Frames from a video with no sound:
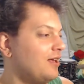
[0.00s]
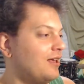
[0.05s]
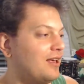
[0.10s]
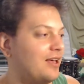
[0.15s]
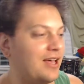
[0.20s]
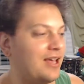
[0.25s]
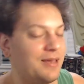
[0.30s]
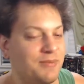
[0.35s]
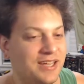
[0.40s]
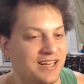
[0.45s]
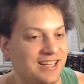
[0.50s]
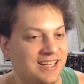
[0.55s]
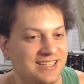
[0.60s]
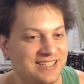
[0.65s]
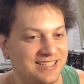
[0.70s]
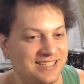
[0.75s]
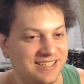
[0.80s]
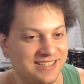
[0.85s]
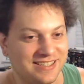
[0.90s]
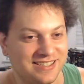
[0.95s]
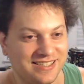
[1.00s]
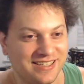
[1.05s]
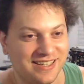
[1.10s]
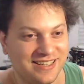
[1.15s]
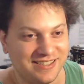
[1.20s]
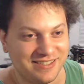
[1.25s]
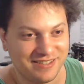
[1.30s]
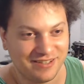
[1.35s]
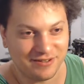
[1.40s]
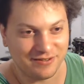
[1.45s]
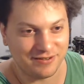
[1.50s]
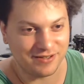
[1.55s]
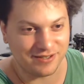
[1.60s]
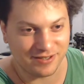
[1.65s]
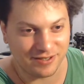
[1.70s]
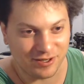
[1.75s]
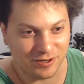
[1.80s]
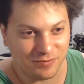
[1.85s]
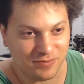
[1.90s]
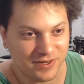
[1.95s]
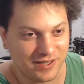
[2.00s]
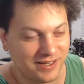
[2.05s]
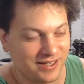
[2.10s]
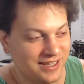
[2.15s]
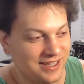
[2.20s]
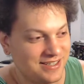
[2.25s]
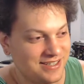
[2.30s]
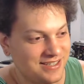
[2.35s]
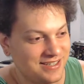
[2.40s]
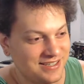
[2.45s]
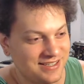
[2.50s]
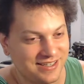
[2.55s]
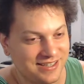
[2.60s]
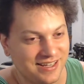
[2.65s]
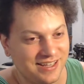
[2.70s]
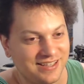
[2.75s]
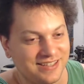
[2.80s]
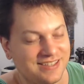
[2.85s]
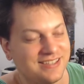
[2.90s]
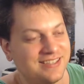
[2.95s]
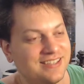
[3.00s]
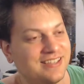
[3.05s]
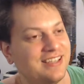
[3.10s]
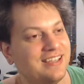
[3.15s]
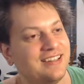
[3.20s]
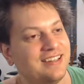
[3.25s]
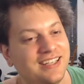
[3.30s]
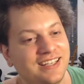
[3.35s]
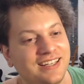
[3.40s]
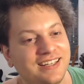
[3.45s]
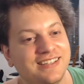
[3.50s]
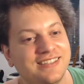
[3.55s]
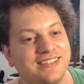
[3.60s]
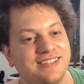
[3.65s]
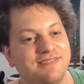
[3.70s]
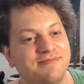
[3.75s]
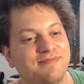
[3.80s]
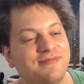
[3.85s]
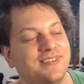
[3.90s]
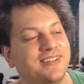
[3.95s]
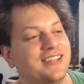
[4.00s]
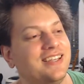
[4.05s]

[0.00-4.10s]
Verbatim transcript: I mean it's just it's so stupid it's just it's elitism